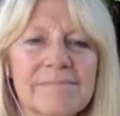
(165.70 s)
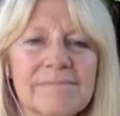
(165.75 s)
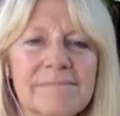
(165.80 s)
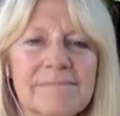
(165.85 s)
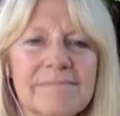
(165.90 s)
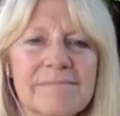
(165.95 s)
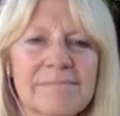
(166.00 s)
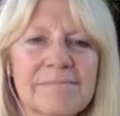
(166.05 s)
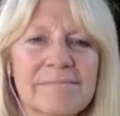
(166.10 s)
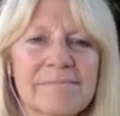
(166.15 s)

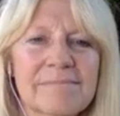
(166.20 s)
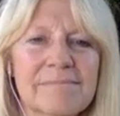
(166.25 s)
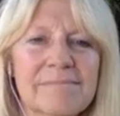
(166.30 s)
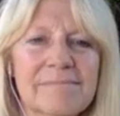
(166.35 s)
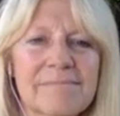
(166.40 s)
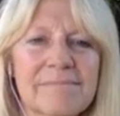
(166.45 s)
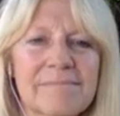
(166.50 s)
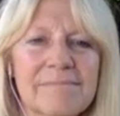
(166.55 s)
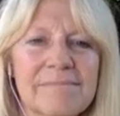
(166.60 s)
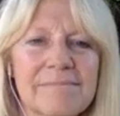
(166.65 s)

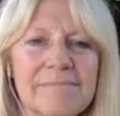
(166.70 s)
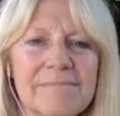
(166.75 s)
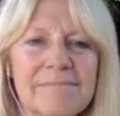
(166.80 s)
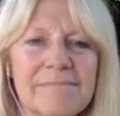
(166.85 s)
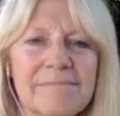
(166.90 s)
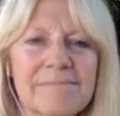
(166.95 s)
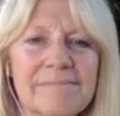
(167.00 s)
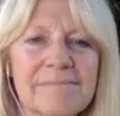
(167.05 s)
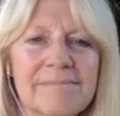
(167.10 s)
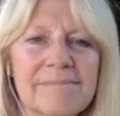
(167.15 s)

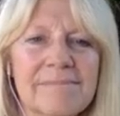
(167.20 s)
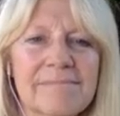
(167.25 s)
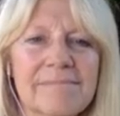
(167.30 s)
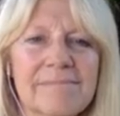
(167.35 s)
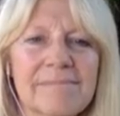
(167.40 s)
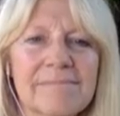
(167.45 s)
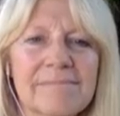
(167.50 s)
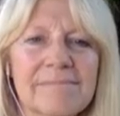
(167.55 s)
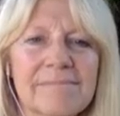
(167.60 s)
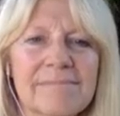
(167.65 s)

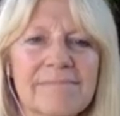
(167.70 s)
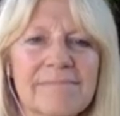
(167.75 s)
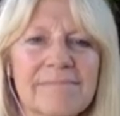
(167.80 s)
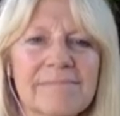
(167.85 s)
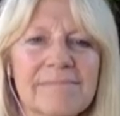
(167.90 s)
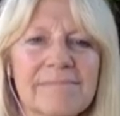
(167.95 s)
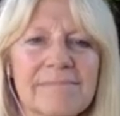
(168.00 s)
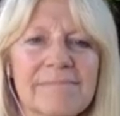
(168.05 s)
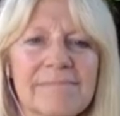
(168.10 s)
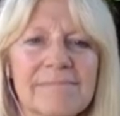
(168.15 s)

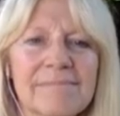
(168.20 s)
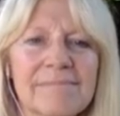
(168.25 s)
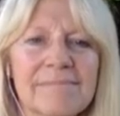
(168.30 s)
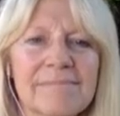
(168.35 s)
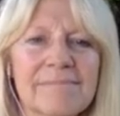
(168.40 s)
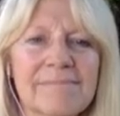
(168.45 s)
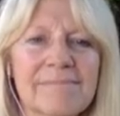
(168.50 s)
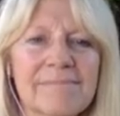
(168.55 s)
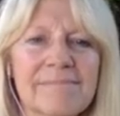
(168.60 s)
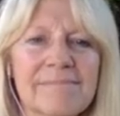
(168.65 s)

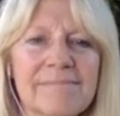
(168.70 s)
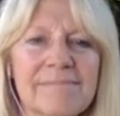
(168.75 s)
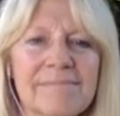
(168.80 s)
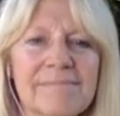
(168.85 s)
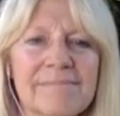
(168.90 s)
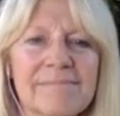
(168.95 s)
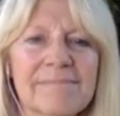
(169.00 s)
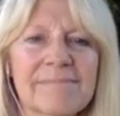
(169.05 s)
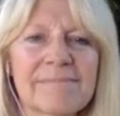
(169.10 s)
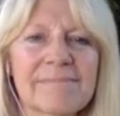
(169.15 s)

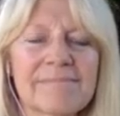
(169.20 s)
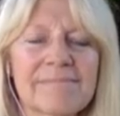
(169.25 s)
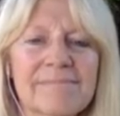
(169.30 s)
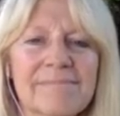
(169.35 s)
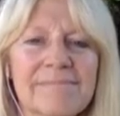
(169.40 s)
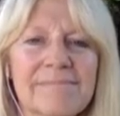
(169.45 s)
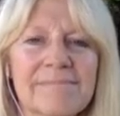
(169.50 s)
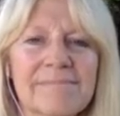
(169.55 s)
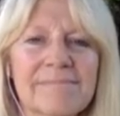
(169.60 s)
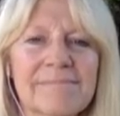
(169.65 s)

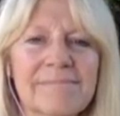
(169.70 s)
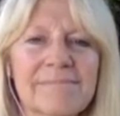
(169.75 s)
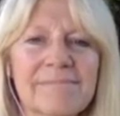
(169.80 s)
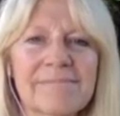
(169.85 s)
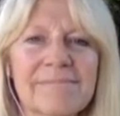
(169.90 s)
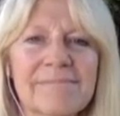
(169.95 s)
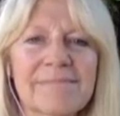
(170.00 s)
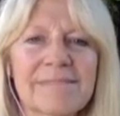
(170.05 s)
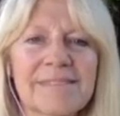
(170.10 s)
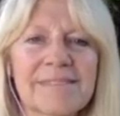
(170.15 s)

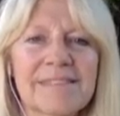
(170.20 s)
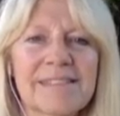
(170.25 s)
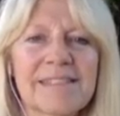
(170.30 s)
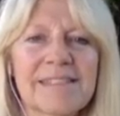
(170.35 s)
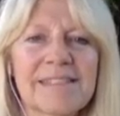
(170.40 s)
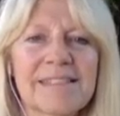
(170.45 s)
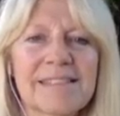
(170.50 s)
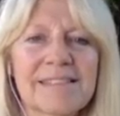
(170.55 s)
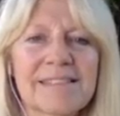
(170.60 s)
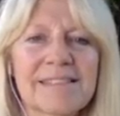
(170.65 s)

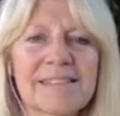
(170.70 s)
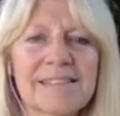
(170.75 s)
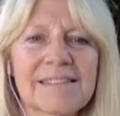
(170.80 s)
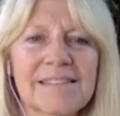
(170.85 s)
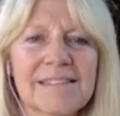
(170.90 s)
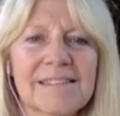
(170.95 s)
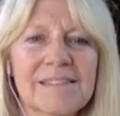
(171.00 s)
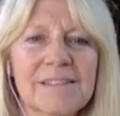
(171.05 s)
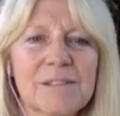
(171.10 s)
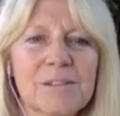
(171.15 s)

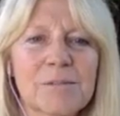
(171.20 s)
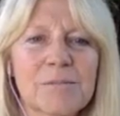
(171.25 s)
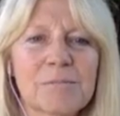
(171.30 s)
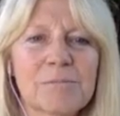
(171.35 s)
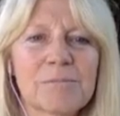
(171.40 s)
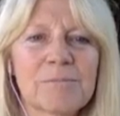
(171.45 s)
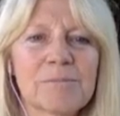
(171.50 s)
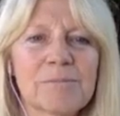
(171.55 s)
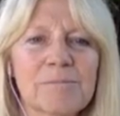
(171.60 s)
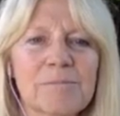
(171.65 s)

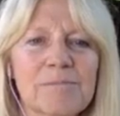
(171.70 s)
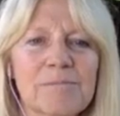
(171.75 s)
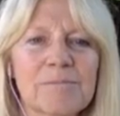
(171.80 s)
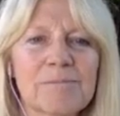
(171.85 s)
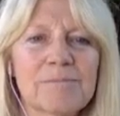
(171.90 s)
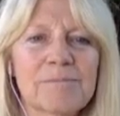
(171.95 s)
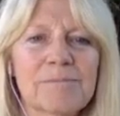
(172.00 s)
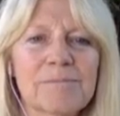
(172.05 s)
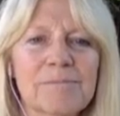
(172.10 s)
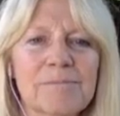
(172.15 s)

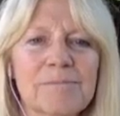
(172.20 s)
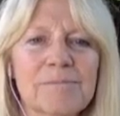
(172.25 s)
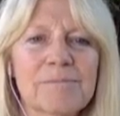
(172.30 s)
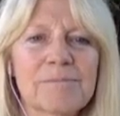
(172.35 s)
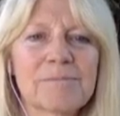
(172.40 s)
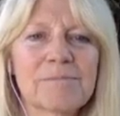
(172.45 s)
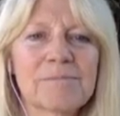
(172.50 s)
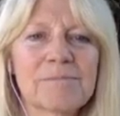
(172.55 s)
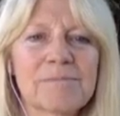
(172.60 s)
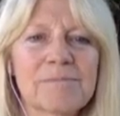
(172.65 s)

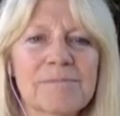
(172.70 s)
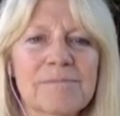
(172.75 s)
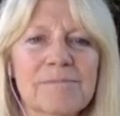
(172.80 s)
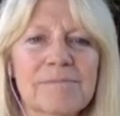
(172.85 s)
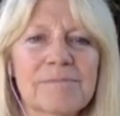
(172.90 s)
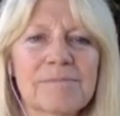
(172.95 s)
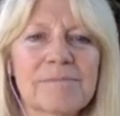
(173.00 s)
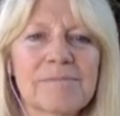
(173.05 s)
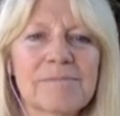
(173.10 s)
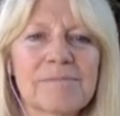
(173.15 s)

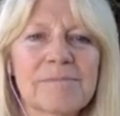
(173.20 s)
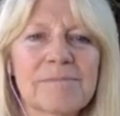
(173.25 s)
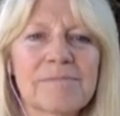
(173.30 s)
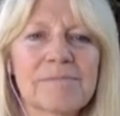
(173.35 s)
(silent)